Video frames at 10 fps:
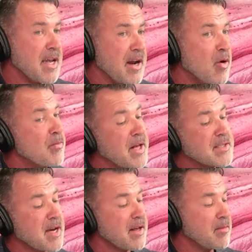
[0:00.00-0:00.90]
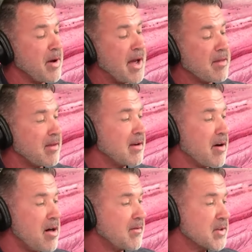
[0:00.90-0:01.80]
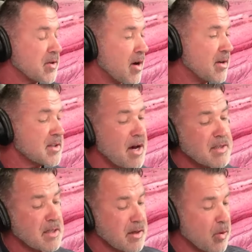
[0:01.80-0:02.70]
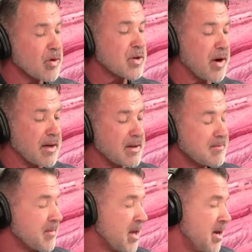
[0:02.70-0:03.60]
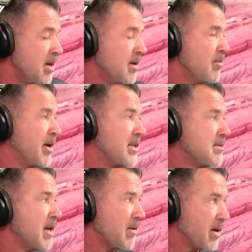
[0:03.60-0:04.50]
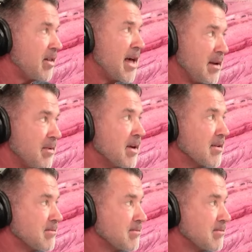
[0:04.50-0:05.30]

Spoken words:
And I hope that's kind of the path that all of us are on, is constantly course correcting. But anyway, glad to be here.